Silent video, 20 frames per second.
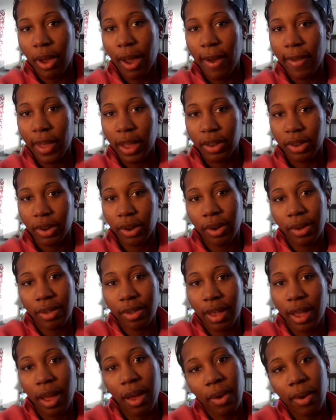how that
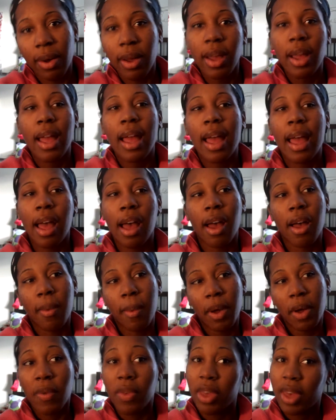turns out. I
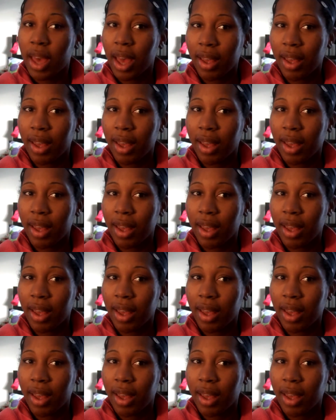hope you